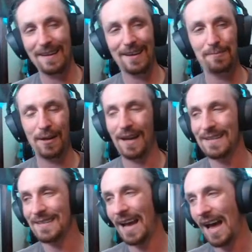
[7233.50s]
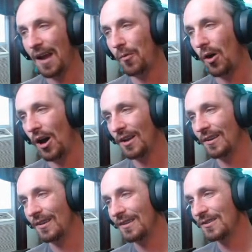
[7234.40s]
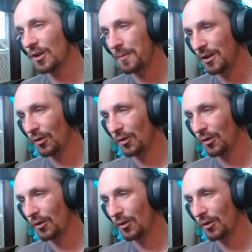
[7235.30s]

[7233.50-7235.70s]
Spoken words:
because I want there to be good